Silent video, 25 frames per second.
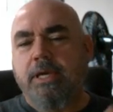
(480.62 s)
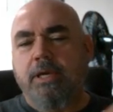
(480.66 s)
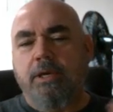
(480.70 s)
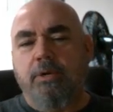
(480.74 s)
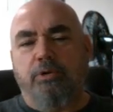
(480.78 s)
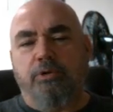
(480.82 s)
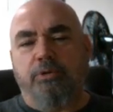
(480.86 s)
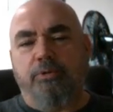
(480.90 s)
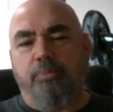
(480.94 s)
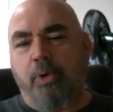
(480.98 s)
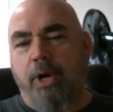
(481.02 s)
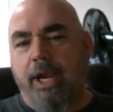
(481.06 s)

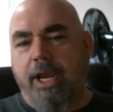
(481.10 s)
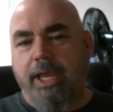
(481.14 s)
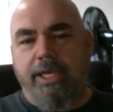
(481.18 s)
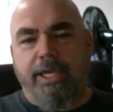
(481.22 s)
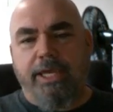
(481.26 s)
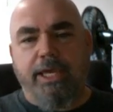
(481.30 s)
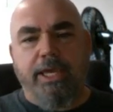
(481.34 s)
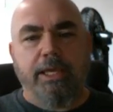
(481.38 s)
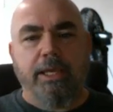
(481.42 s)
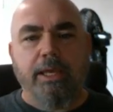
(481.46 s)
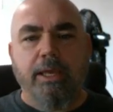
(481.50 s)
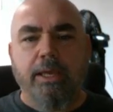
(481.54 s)
It was
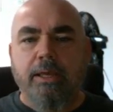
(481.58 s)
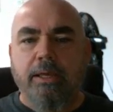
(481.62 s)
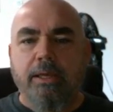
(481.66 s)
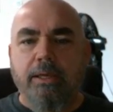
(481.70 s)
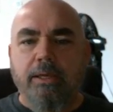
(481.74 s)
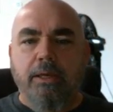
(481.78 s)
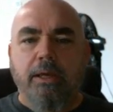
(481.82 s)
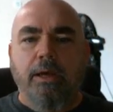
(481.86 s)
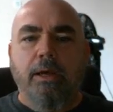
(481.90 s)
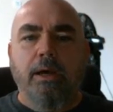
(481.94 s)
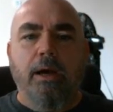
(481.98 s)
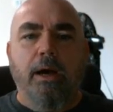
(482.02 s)
breaking.
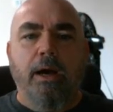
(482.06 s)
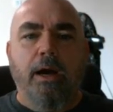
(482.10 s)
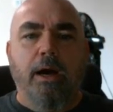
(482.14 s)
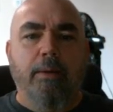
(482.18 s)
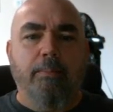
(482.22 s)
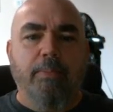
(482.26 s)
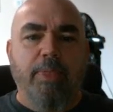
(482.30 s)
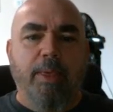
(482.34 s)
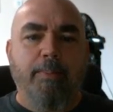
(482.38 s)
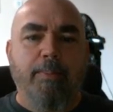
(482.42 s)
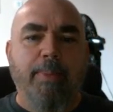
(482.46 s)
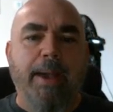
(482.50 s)

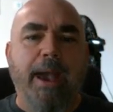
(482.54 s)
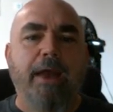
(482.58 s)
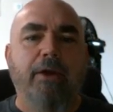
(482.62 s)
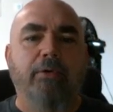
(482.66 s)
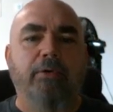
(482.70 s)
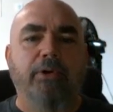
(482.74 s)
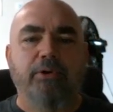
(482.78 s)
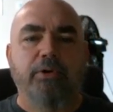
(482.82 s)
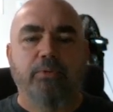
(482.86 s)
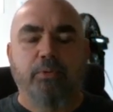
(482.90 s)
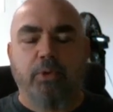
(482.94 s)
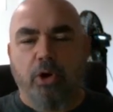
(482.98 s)
The
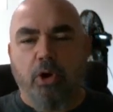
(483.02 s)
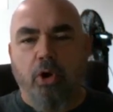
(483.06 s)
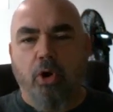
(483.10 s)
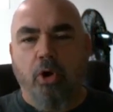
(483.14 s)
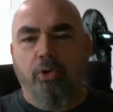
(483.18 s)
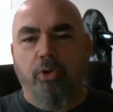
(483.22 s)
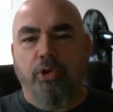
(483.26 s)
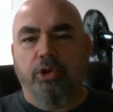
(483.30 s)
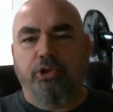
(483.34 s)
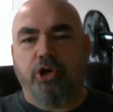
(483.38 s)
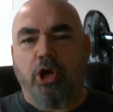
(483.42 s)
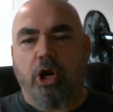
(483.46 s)
batteries weren't
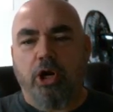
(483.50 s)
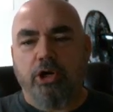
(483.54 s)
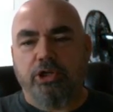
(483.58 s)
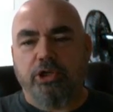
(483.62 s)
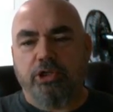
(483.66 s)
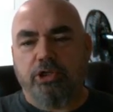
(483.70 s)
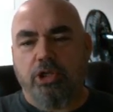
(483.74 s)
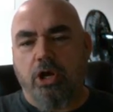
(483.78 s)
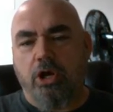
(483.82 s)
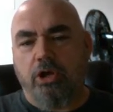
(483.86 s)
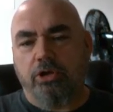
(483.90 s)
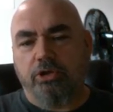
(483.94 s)
holding the
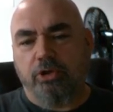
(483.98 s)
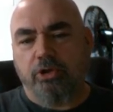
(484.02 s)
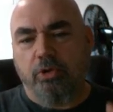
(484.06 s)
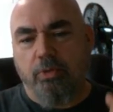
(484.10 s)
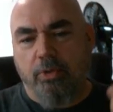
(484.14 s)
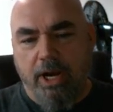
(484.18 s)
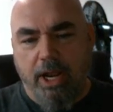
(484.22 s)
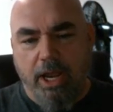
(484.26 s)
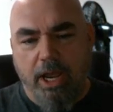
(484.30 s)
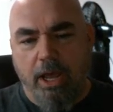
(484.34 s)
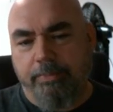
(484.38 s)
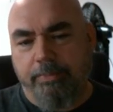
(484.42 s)
charges long. So when I